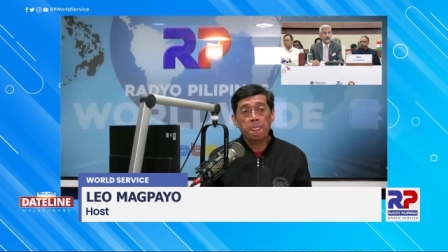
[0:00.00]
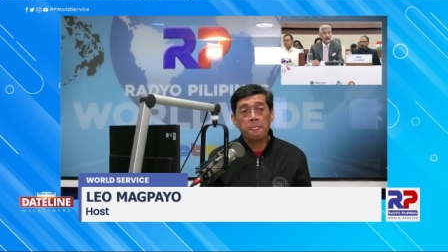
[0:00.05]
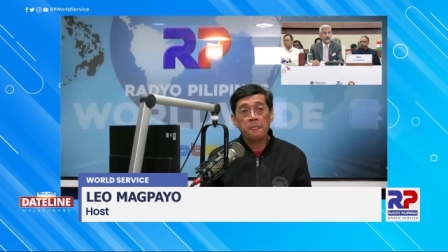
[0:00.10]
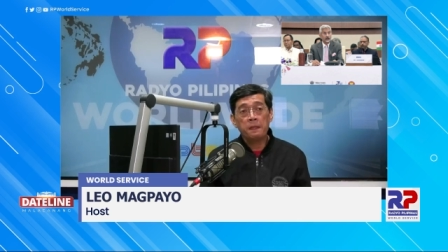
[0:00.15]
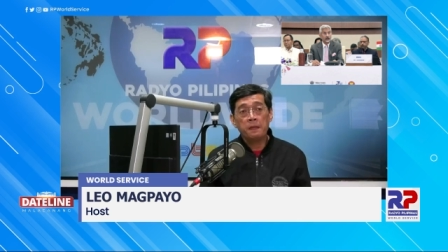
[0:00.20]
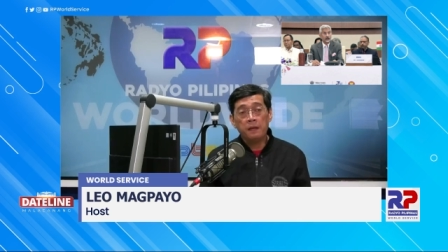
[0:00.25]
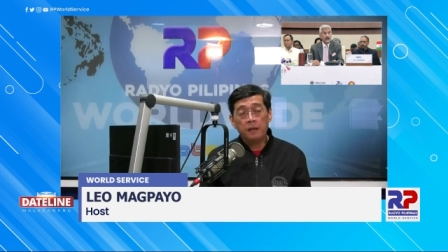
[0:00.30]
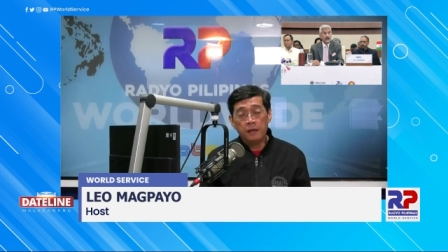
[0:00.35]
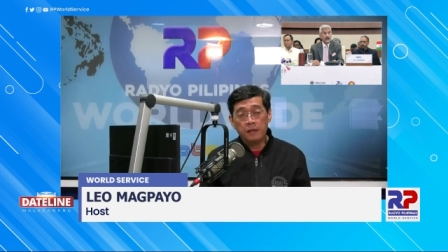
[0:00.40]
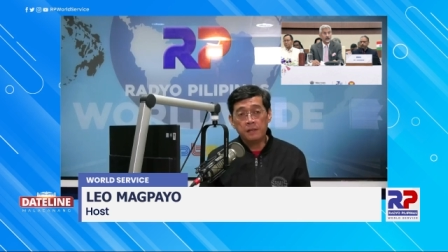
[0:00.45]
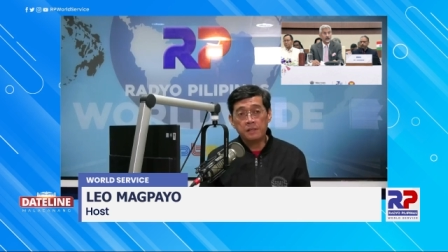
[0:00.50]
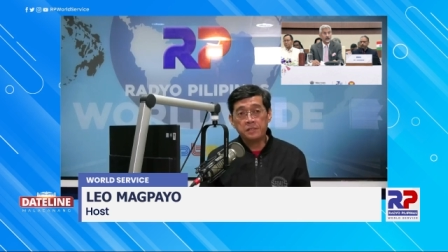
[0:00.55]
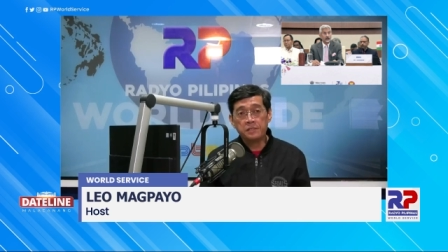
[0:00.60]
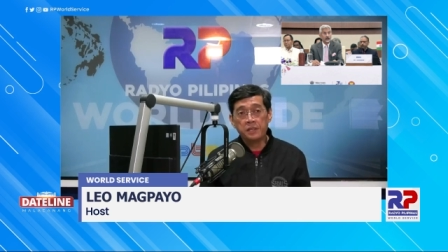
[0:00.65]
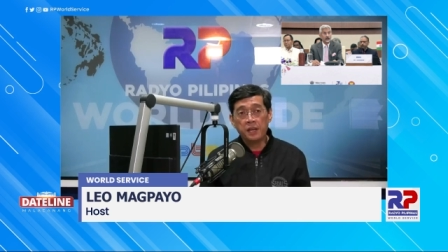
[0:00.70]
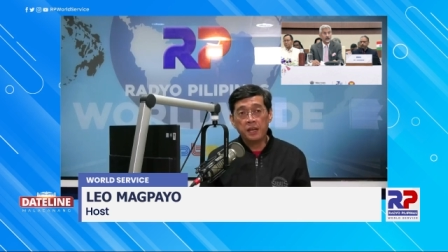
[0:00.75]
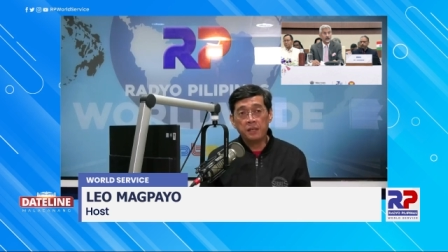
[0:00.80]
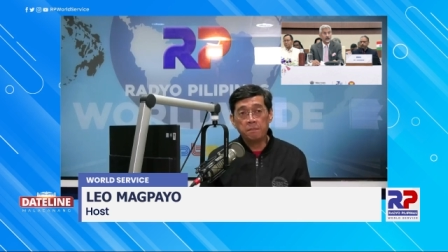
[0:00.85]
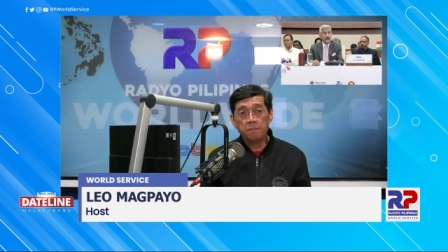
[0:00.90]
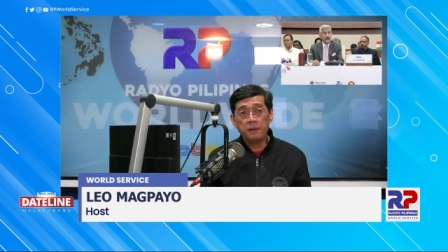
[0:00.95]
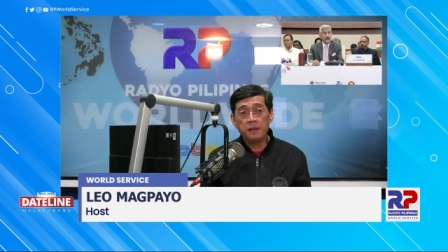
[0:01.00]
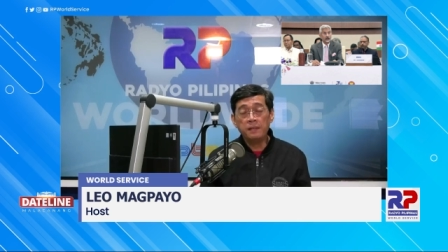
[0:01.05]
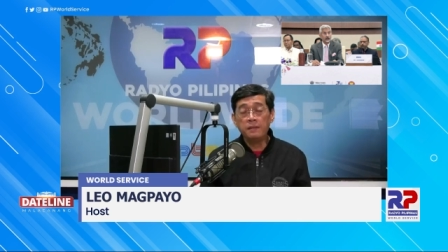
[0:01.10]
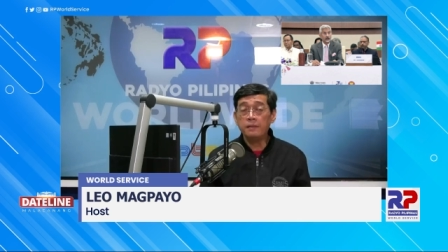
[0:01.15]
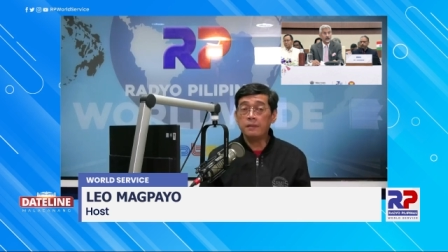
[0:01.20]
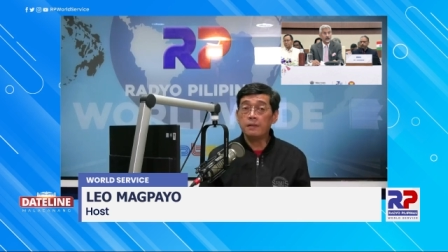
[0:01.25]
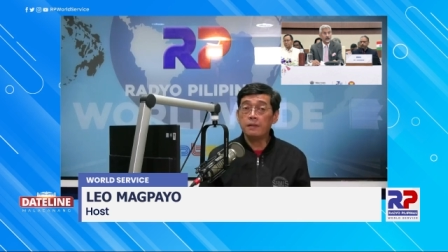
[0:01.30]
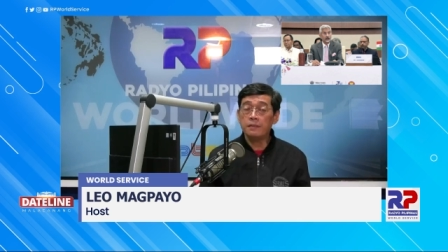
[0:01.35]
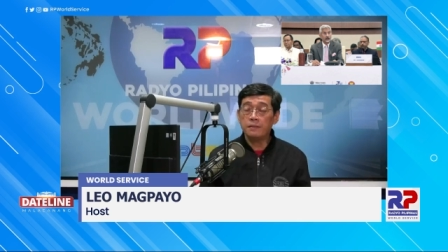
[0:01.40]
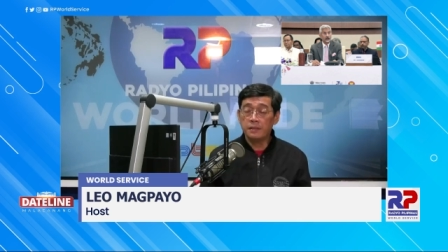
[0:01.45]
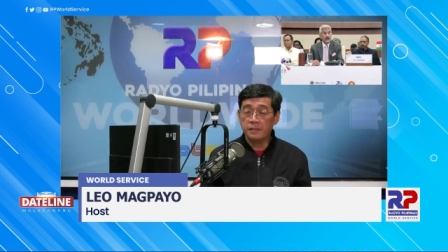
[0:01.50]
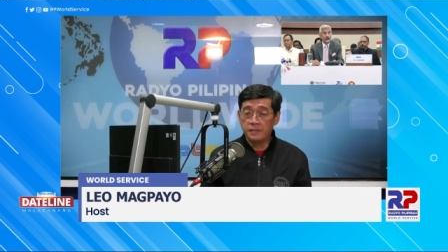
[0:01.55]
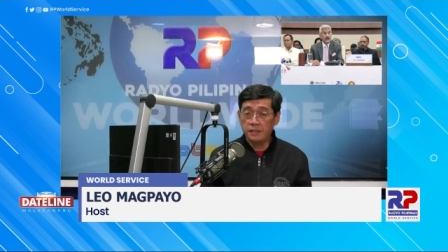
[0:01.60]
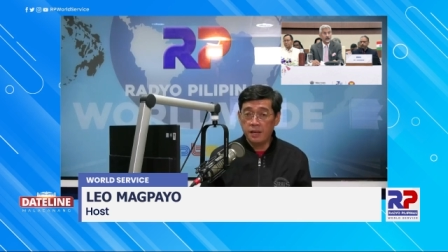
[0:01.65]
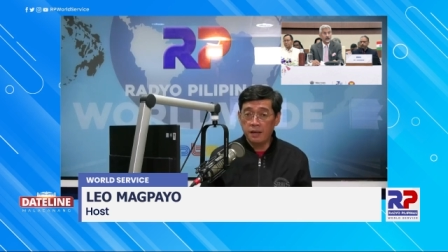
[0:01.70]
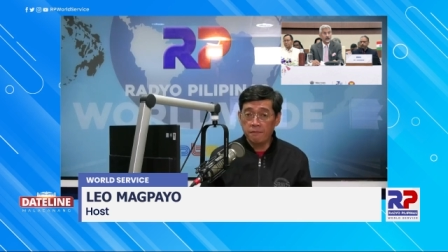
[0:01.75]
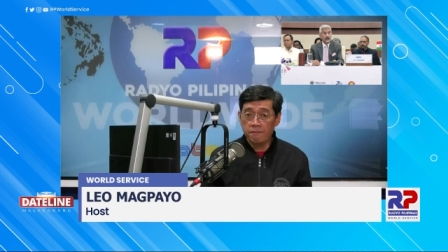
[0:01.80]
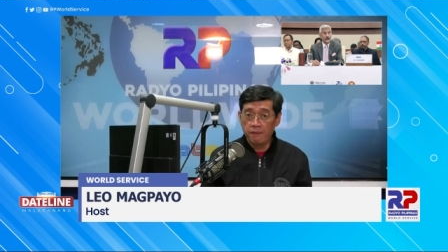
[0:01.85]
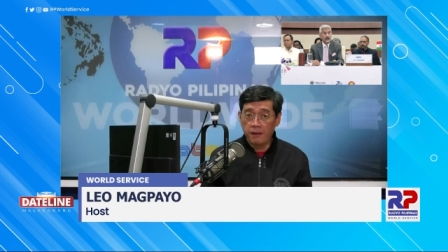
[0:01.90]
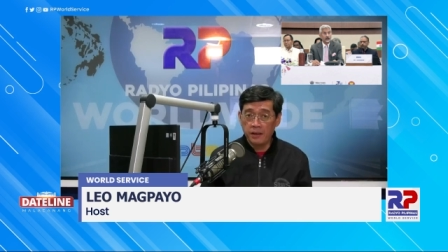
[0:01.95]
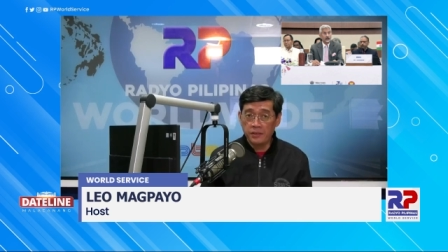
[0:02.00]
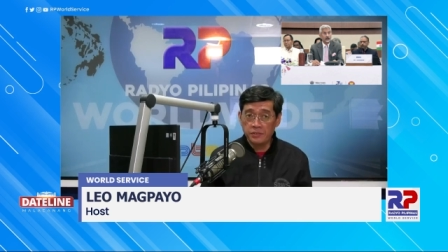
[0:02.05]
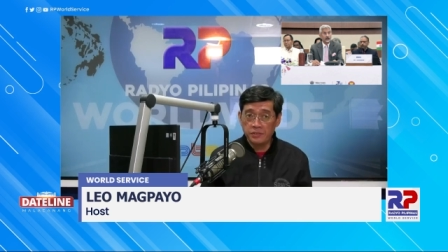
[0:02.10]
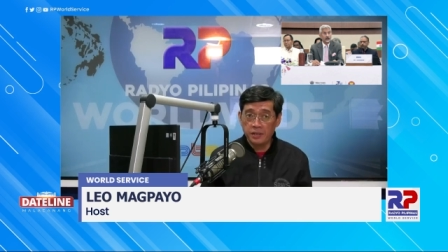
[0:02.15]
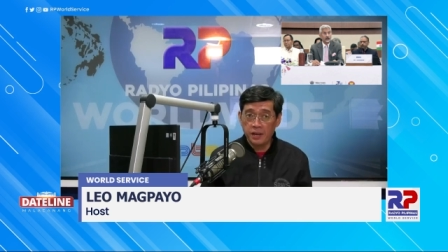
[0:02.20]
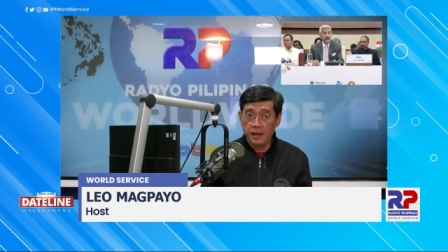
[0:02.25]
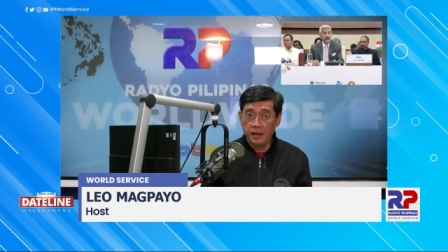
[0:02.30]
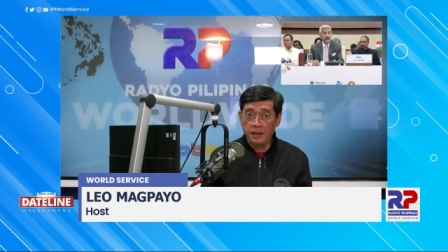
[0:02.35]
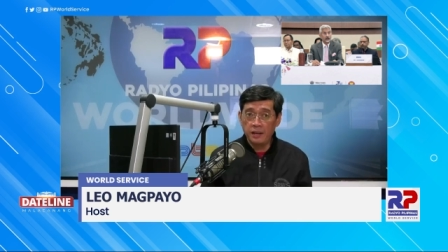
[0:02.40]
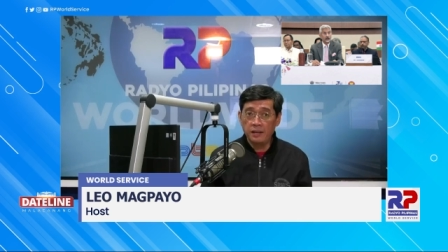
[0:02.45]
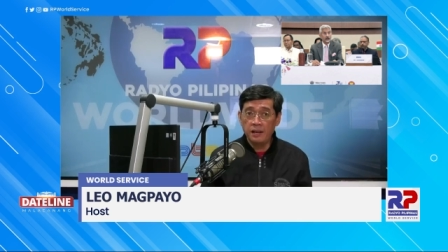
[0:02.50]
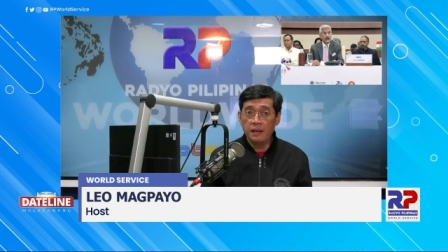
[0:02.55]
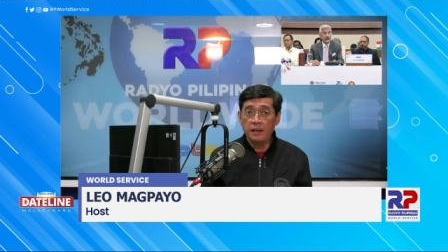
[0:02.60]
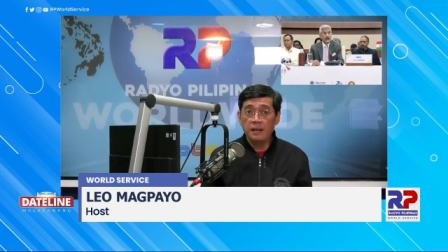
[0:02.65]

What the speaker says: In a statement, the DFA said